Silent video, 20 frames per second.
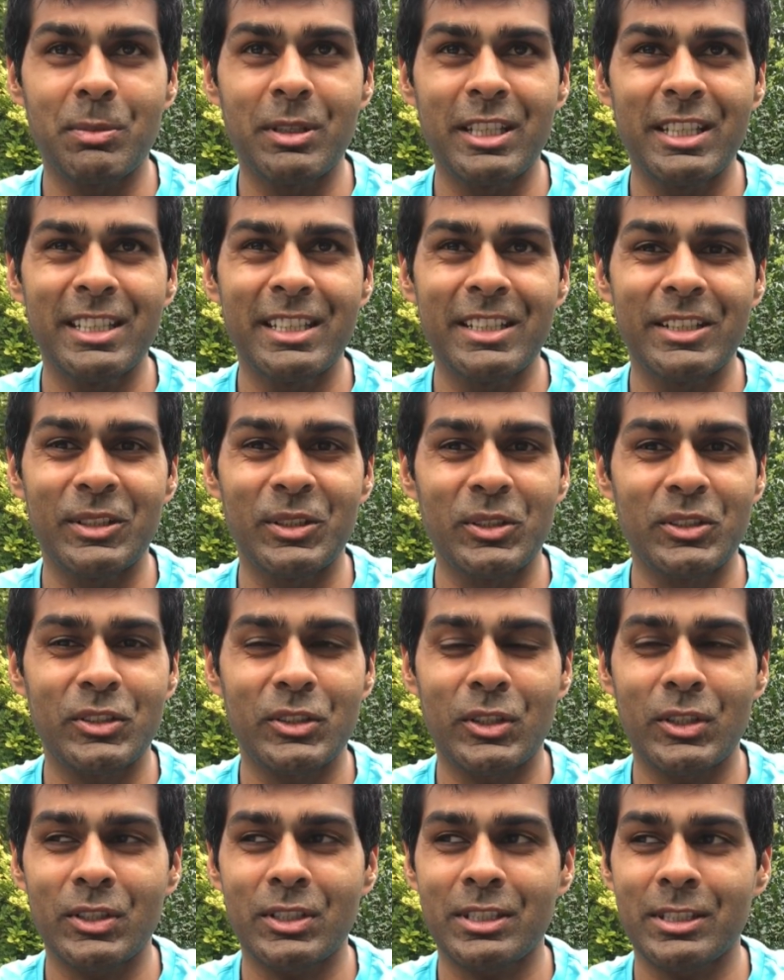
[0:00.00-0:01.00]
to me and all
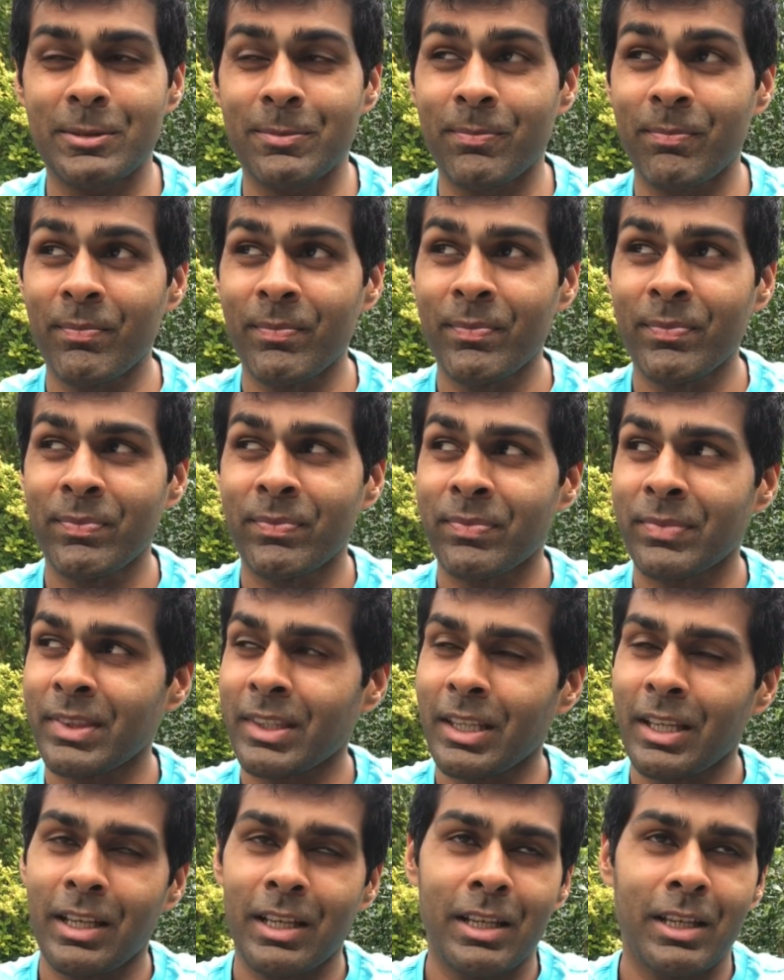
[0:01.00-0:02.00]
sorts, and
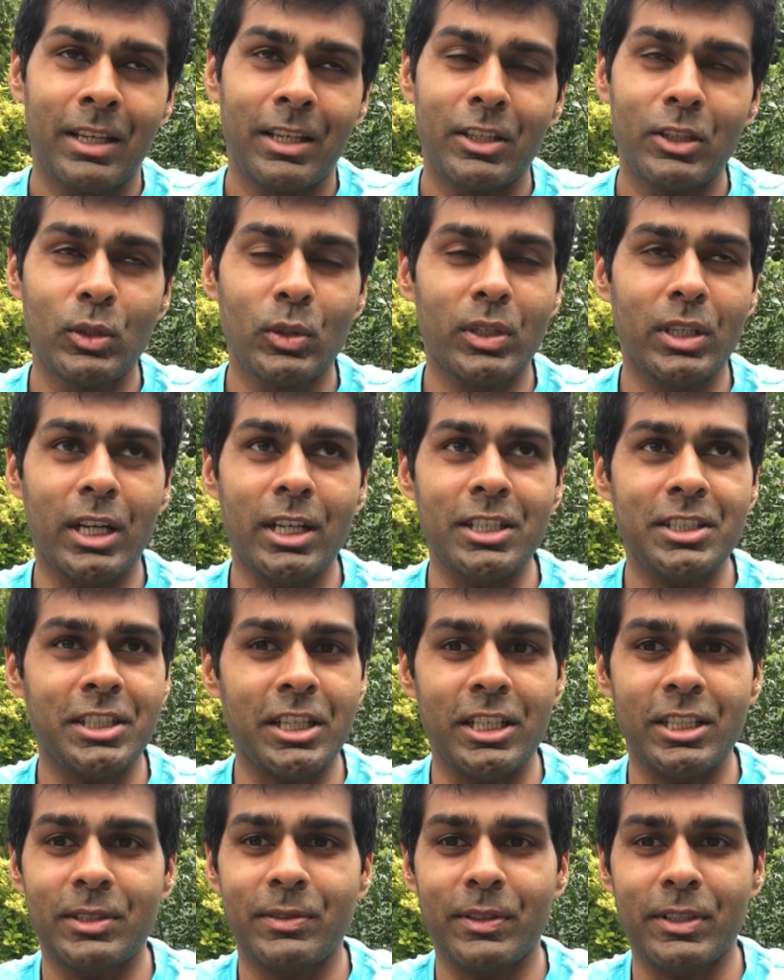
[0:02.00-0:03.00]
you can
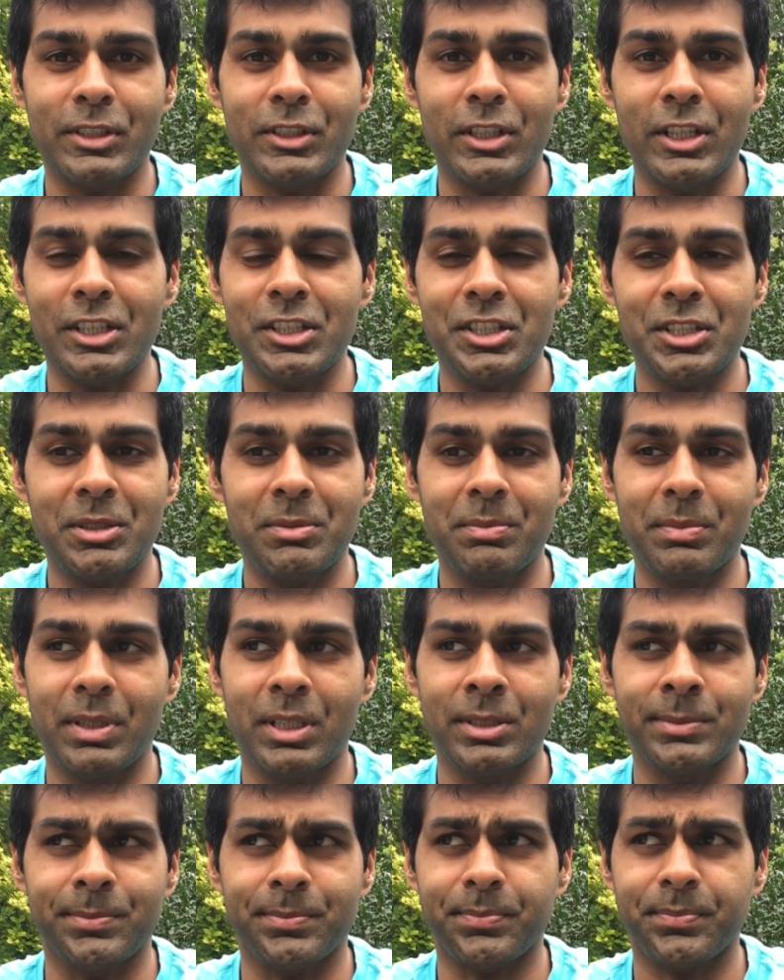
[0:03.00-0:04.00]
understand his frustration,
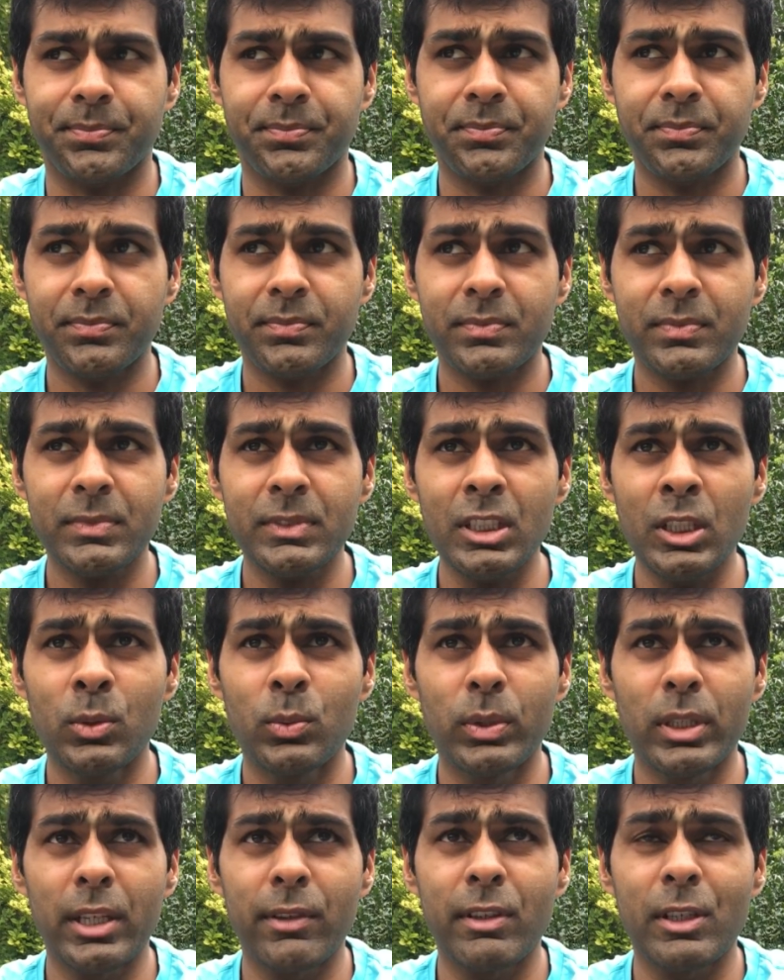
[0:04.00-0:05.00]
but
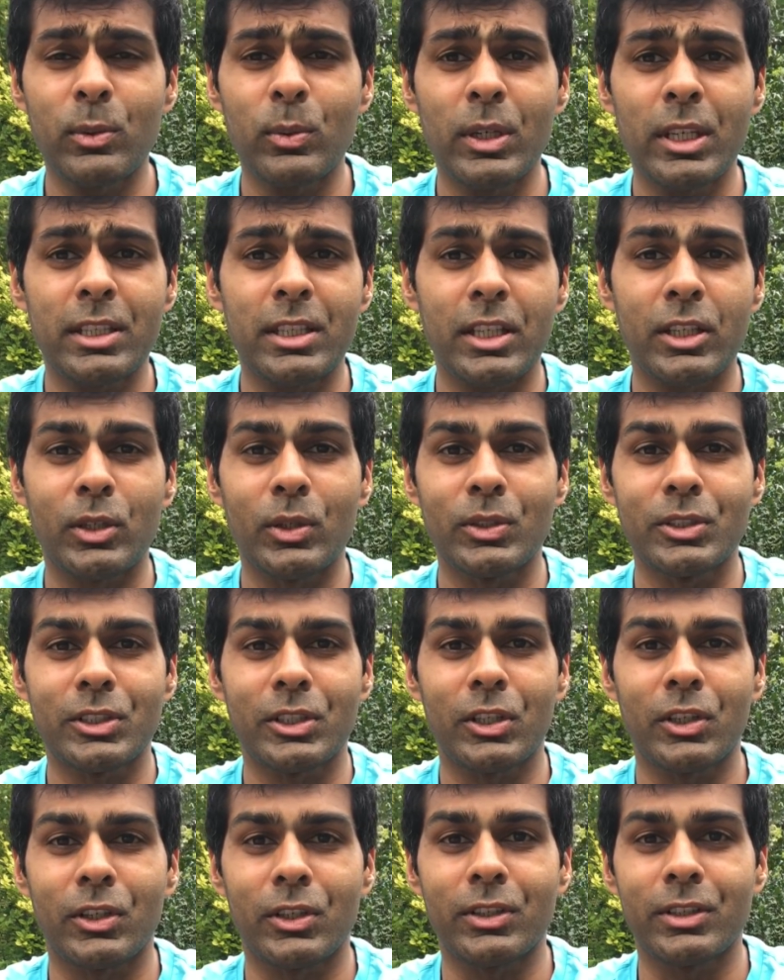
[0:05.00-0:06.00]
with every week that goes
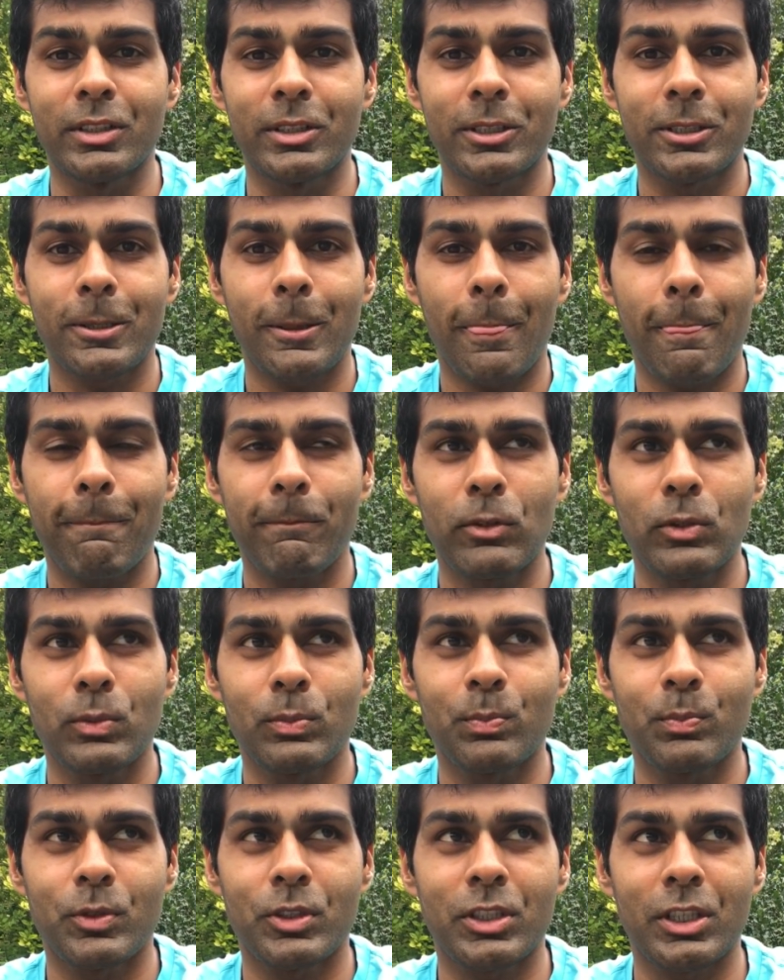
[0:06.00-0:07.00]
along,
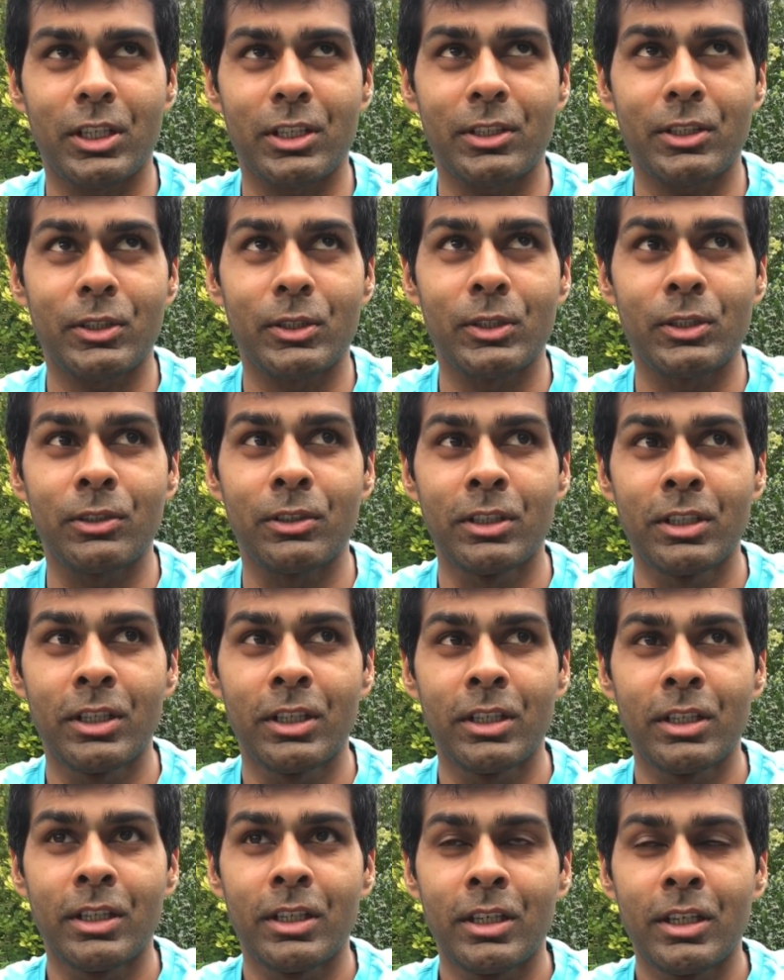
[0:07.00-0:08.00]
you start to
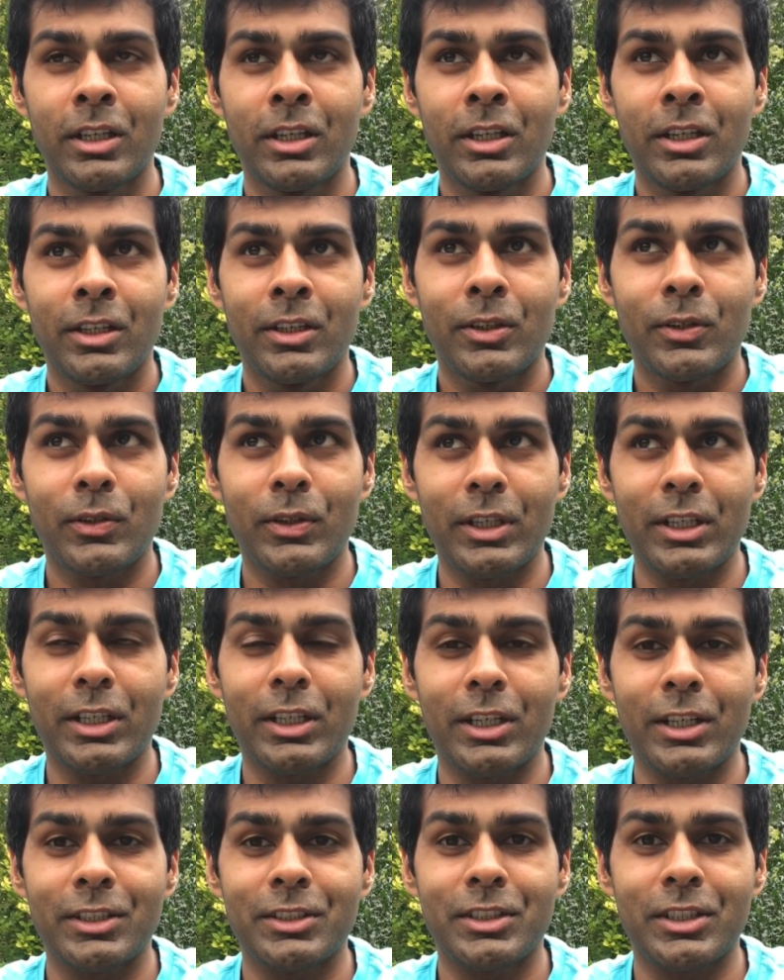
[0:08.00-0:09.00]

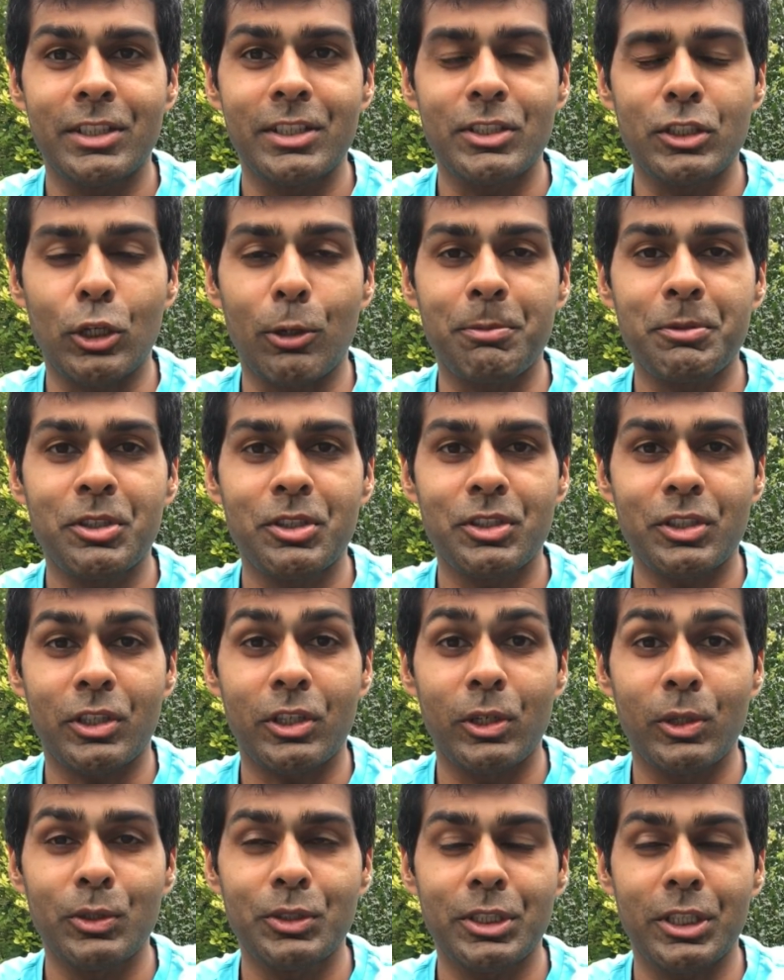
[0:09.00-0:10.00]
realize that his options are
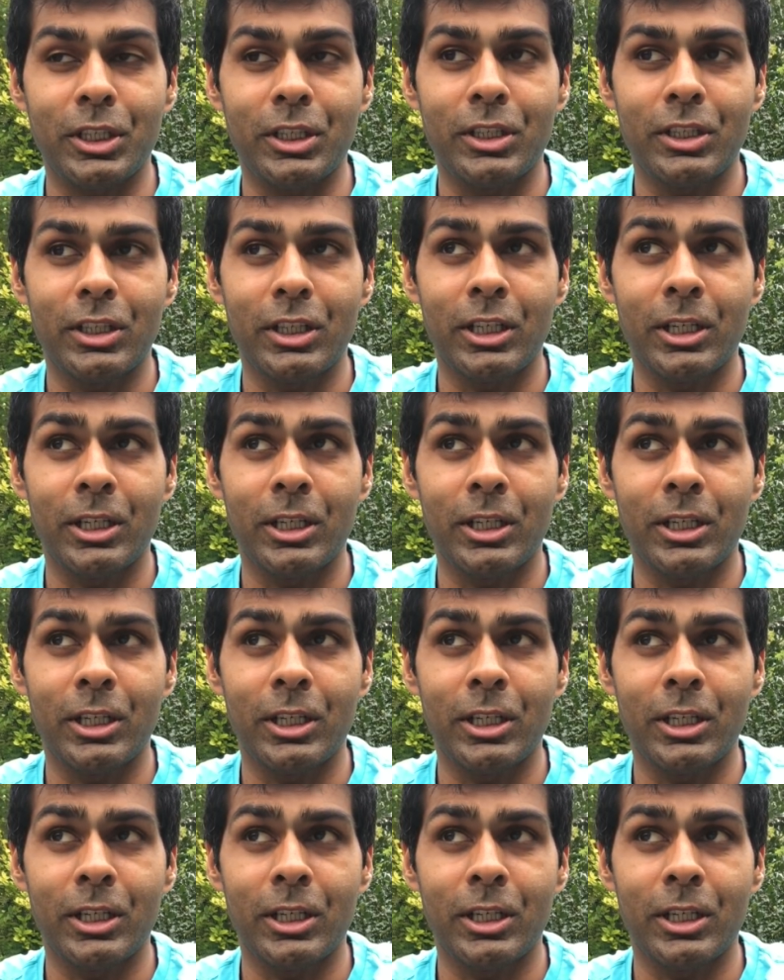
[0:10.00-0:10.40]
closing.